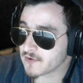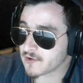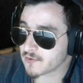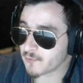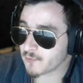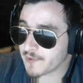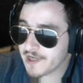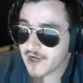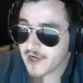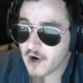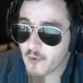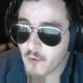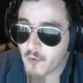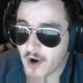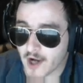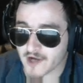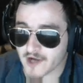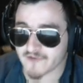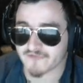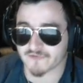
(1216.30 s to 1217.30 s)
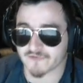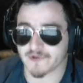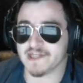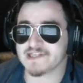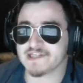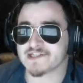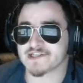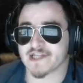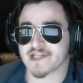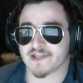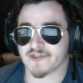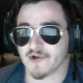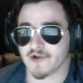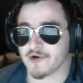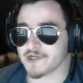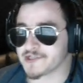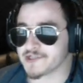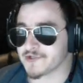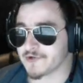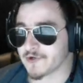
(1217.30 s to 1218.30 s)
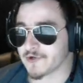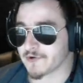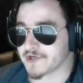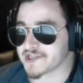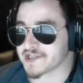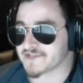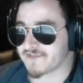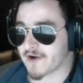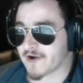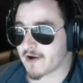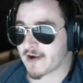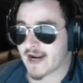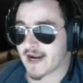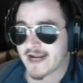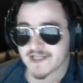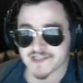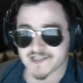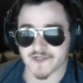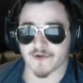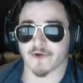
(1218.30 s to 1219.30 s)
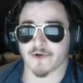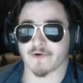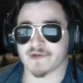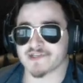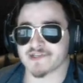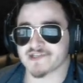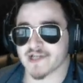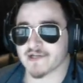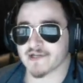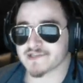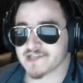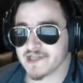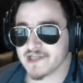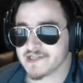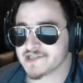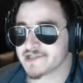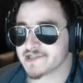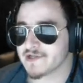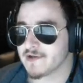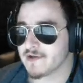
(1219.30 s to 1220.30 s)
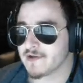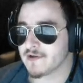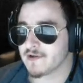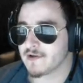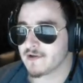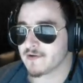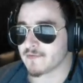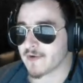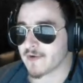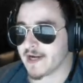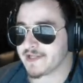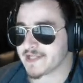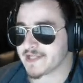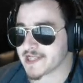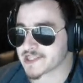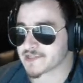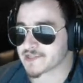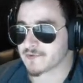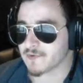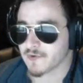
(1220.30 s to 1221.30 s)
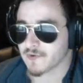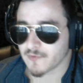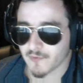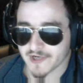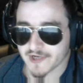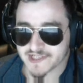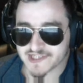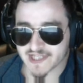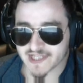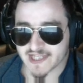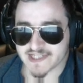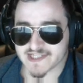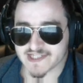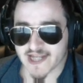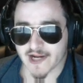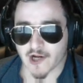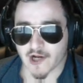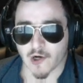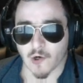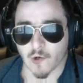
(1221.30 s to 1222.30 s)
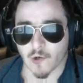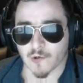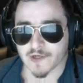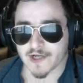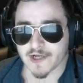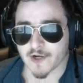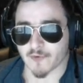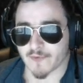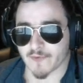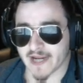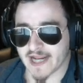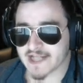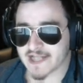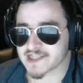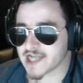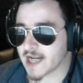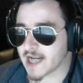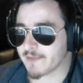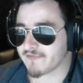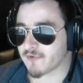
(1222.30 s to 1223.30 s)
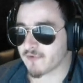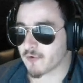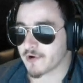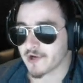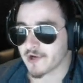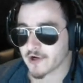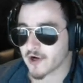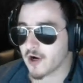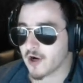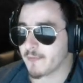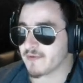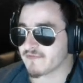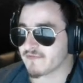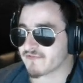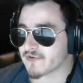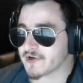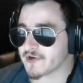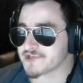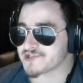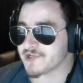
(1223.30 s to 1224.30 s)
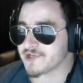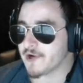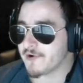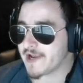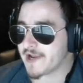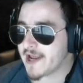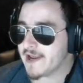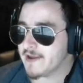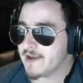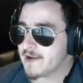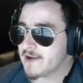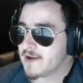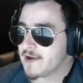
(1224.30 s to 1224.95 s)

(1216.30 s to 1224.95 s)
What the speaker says: We know water freezes at 32 degrees Fahrenheit, 0 degrees Celsius, right? That's when it gets that cold and it rains the night before. You're hoping for a snow day.